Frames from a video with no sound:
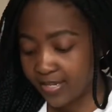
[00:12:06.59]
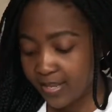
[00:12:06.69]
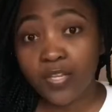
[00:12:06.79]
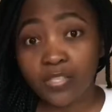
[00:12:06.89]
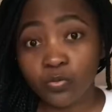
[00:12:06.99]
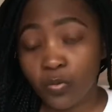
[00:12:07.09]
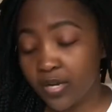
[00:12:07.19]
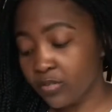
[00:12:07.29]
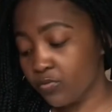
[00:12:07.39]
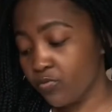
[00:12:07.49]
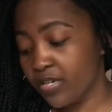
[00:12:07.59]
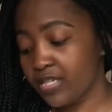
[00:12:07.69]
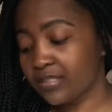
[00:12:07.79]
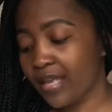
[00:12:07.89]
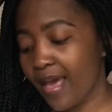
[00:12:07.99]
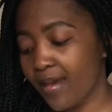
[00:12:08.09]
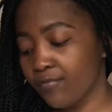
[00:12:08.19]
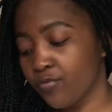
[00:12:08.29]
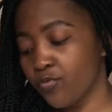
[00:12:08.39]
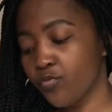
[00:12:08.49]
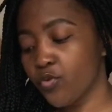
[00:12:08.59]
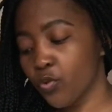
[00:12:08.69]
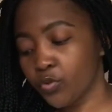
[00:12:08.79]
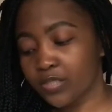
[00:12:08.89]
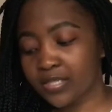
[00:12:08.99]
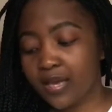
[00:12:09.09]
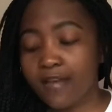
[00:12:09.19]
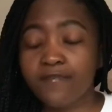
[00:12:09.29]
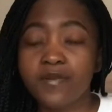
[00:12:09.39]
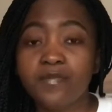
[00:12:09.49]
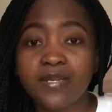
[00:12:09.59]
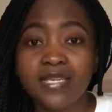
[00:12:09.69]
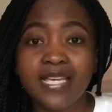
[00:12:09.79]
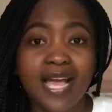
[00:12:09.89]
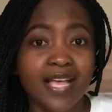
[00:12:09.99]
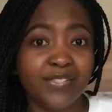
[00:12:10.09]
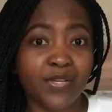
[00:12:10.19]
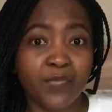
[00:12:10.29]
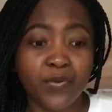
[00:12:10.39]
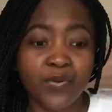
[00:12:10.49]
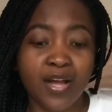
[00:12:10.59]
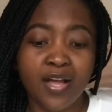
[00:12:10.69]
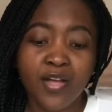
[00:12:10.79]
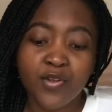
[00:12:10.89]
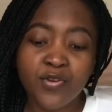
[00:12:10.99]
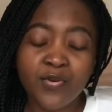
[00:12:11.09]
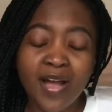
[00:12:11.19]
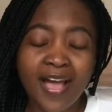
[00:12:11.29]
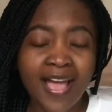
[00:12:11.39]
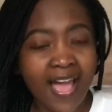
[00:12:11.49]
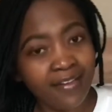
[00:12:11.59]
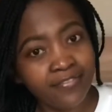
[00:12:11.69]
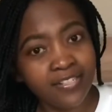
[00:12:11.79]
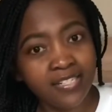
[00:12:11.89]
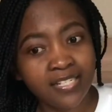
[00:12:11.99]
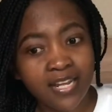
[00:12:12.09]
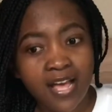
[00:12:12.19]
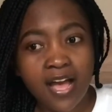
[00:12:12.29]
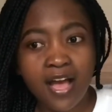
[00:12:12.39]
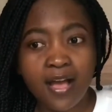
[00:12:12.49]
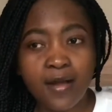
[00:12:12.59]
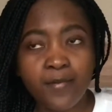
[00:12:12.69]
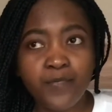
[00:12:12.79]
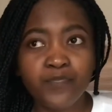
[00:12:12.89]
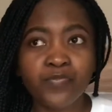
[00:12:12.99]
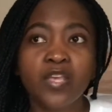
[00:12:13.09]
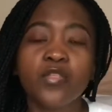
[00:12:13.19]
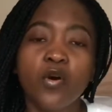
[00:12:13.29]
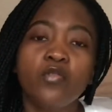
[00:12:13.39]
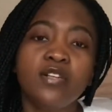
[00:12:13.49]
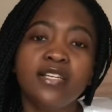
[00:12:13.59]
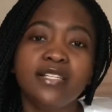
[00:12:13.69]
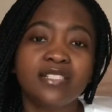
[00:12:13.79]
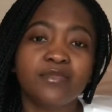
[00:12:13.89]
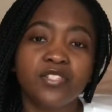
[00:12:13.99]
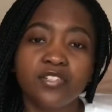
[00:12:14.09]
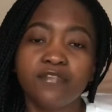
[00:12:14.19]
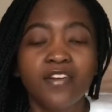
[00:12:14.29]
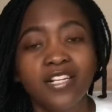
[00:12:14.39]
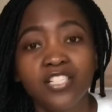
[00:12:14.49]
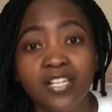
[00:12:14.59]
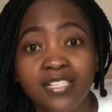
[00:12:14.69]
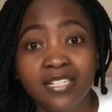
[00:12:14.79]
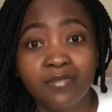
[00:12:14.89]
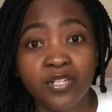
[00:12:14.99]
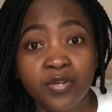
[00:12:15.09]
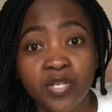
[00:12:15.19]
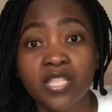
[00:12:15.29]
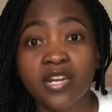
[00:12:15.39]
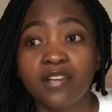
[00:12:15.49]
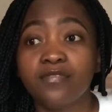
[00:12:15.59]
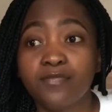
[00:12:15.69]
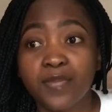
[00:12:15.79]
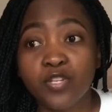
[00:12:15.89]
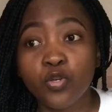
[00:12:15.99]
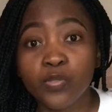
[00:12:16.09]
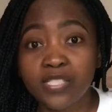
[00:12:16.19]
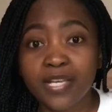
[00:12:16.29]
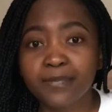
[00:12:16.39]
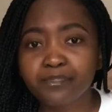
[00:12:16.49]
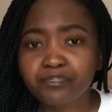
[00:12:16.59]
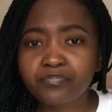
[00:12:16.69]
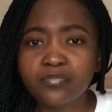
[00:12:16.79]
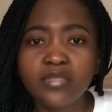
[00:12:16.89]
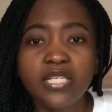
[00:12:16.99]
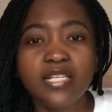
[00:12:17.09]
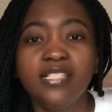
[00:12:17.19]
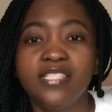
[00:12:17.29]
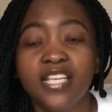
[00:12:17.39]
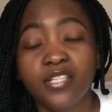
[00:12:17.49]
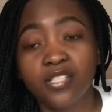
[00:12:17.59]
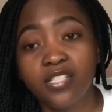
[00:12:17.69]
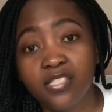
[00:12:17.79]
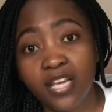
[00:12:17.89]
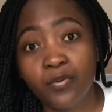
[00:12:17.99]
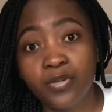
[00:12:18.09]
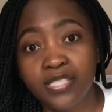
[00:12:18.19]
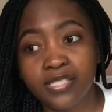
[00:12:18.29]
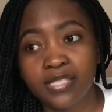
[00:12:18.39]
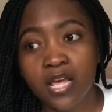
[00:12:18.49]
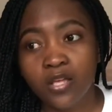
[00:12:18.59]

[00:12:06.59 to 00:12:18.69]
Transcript: Next one reads, have you used FNB as a broker? No, I haven't. The only financial intermediary that I've been using is Easy Equities.